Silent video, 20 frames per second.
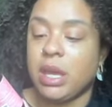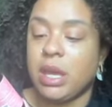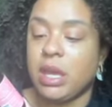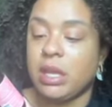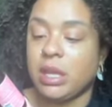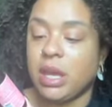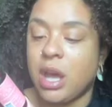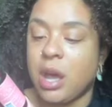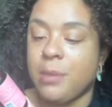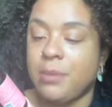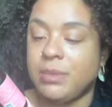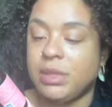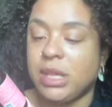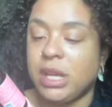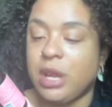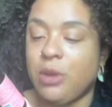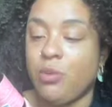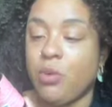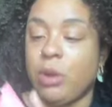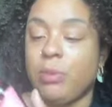It comes
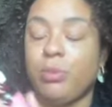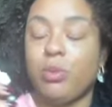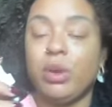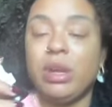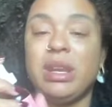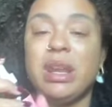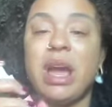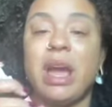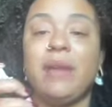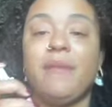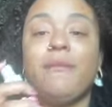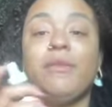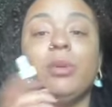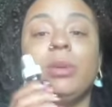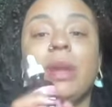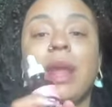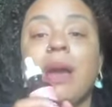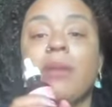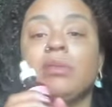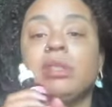in a 1.9
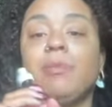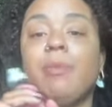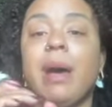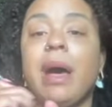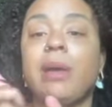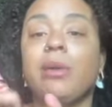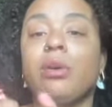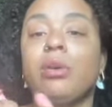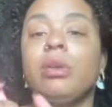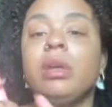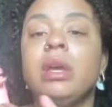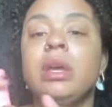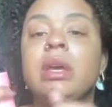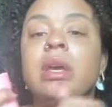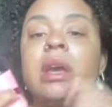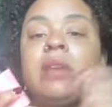fluid ounce bottle.